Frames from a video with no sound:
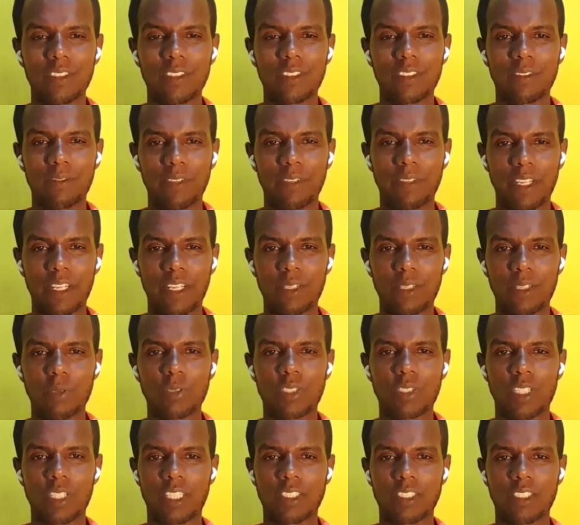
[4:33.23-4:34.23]
Fair use,
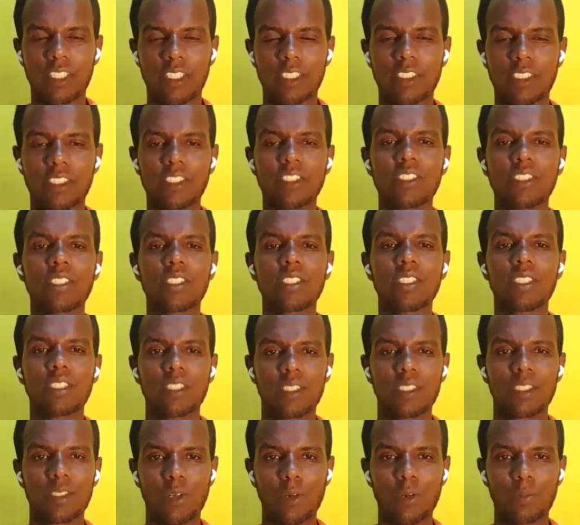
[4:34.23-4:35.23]
rather it is
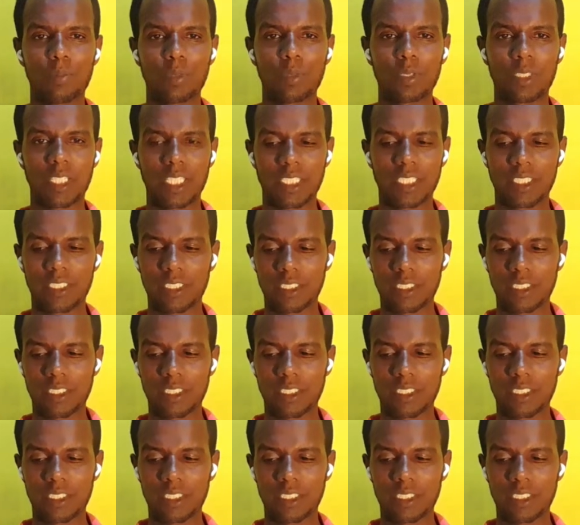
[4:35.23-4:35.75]
copyright.